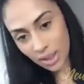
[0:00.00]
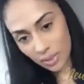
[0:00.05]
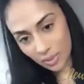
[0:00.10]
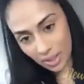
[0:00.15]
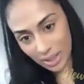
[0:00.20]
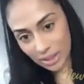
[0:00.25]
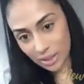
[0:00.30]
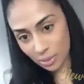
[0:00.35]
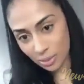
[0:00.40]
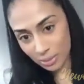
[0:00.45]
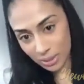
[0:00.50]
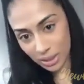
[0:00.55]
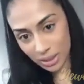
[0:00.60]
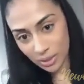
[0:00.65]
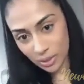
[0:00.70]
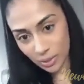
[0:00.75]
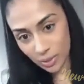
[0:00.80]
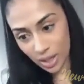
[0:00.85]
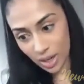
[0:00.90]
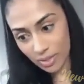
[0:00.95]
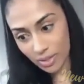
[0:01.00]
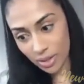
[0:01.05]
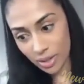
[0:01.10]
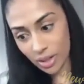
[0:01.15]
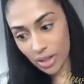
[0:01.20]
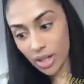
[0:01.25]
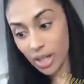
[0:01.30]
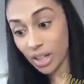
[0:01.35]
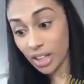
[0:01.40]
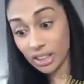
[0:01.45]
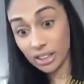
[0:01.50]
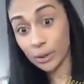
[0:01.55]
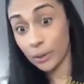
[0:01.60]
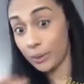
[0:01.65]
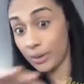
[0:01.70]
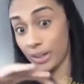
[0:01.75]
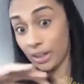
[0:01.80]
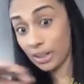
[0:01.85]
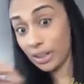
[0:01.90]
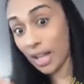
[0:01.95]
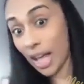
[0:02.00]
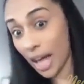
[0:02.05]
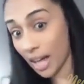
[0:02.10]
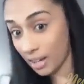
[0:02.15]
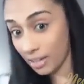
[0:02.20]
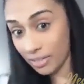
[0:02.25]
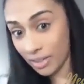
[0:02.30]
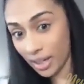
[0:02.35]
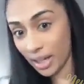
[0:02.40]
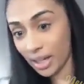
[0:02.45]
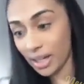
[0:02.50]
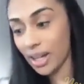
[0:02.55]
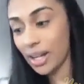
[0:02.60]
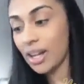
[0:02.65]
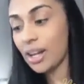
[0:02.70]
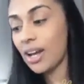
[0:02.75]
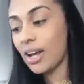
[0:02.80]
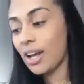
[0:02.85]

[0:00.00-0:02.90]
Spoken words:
eat rice or beans or whatever, because she'll eat a lot of it,